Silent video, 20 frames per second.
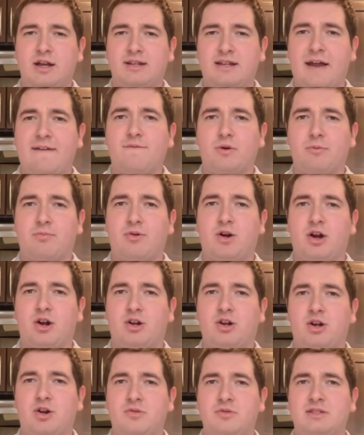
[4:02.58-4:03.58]
Denver
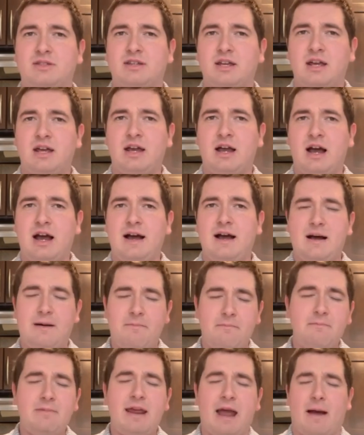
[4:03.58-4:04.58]
Broncos.
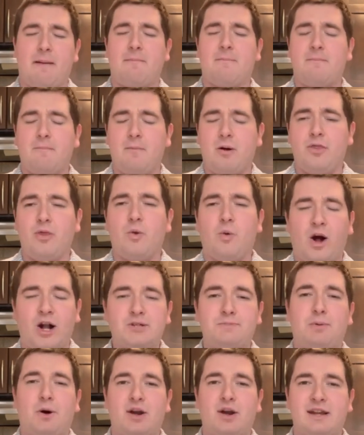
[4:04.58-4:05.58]
Um, yeah, the
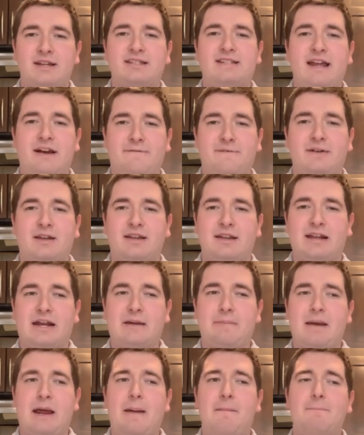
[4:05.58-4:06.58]
watch party is definitely going
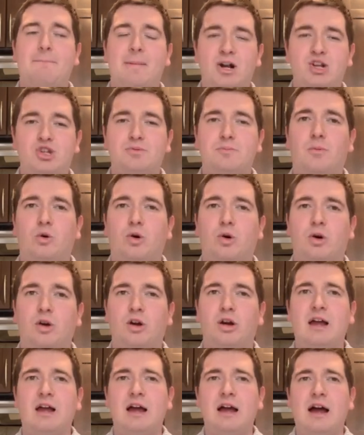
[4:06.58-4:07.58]
to be a much
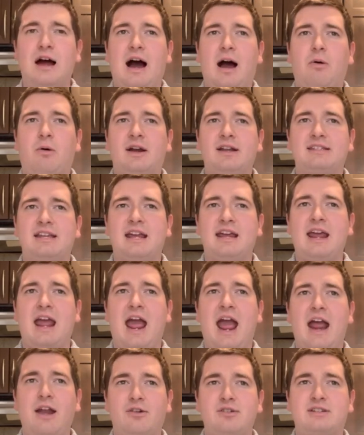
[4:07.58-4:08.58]
more, I want to say,
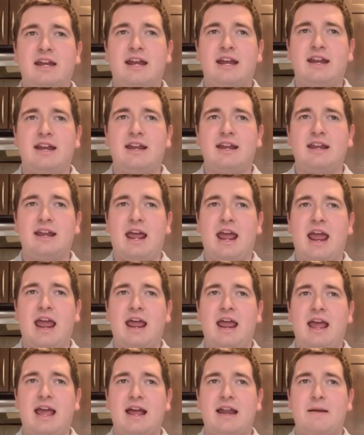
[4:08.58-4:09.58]
entertaining
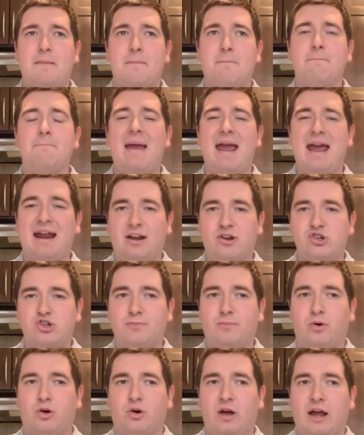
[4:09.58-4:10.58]
and
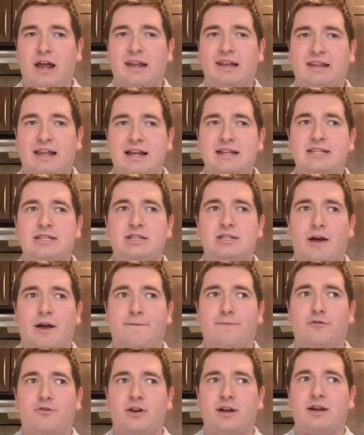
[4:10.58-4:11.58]
manageable and less
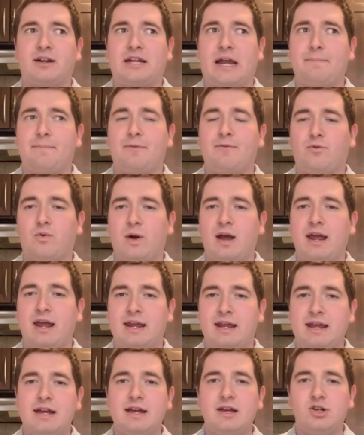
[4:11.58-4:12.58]
suffering type of
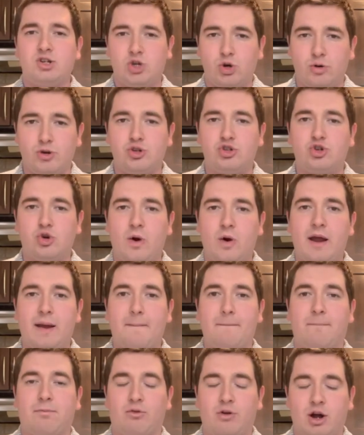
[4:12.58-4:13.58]
way to
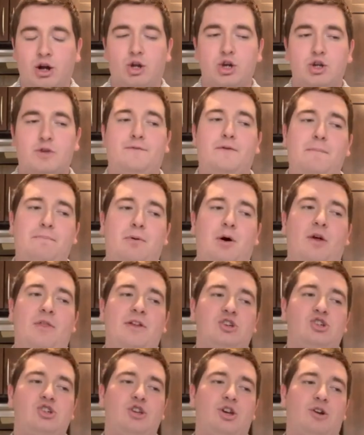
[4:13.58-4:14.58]
enjoy Broncos football
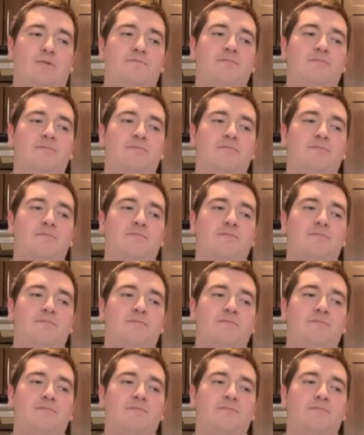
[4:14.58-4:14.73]
this year.